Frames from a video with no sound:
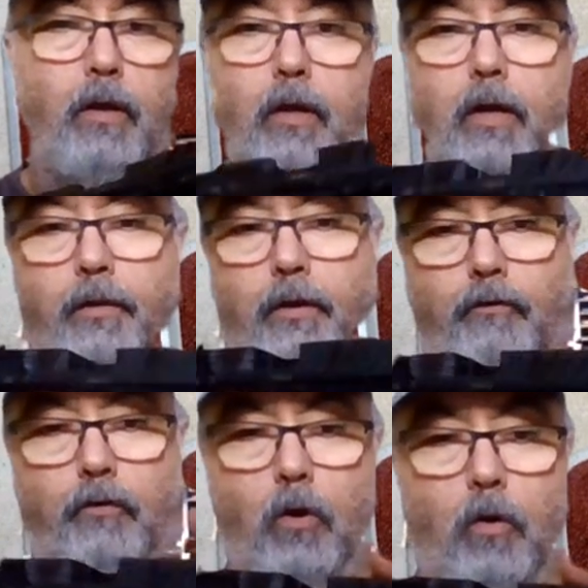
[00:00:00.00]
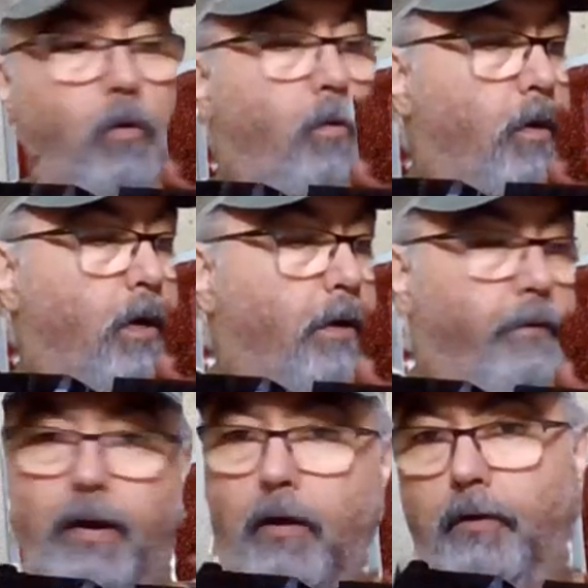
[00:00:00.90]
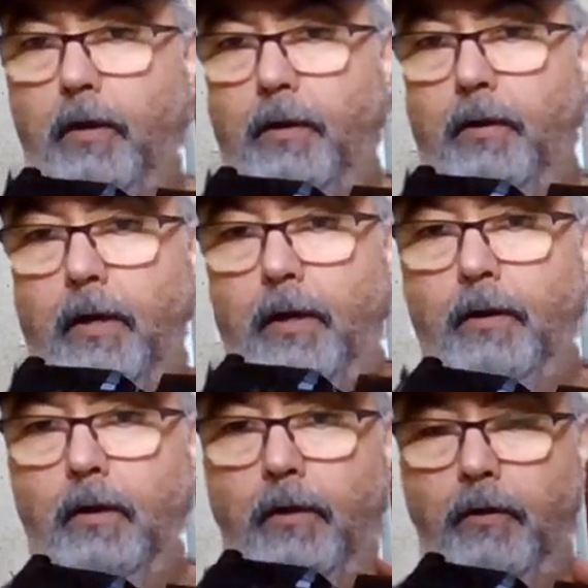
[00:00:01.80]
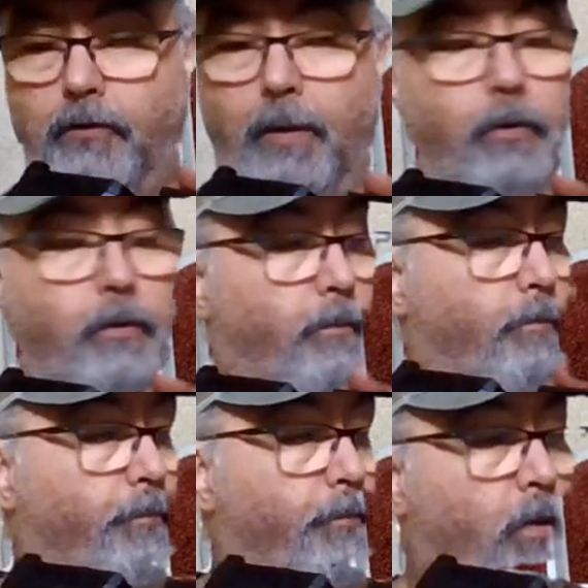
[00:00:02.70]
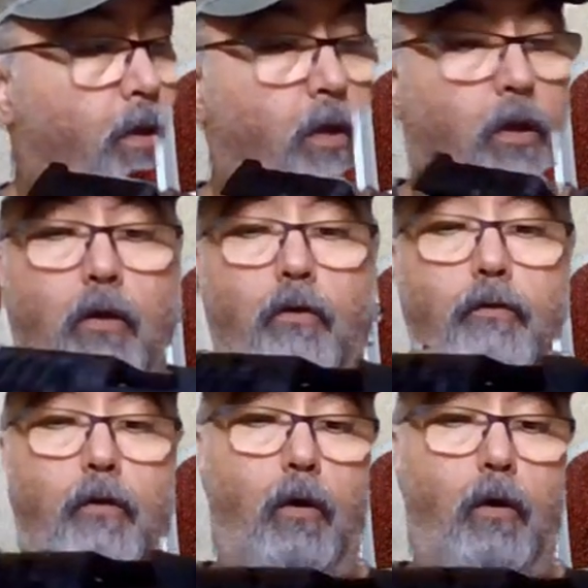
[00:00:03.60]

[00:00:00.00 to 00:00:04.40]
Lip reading: there is no round in the chamber. So